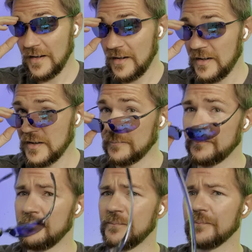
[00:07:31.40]
I don't know.
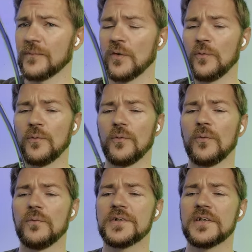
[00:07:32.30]

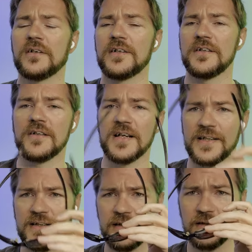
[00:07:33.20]
Which color do you
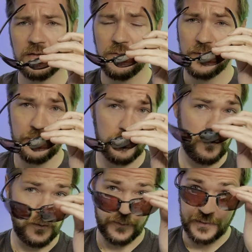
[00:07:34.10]
guys think? What,
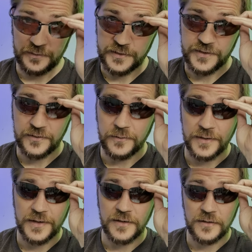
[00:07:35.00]
what are we
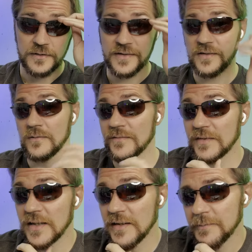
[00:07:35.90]
doing here? So we've
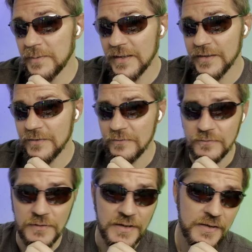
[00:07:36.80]
got back
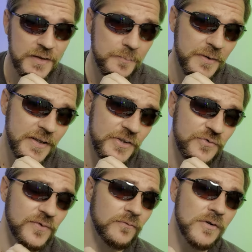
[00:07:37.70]
to the beige
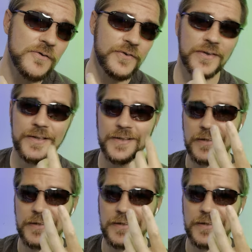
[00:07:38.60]
with the rose lens.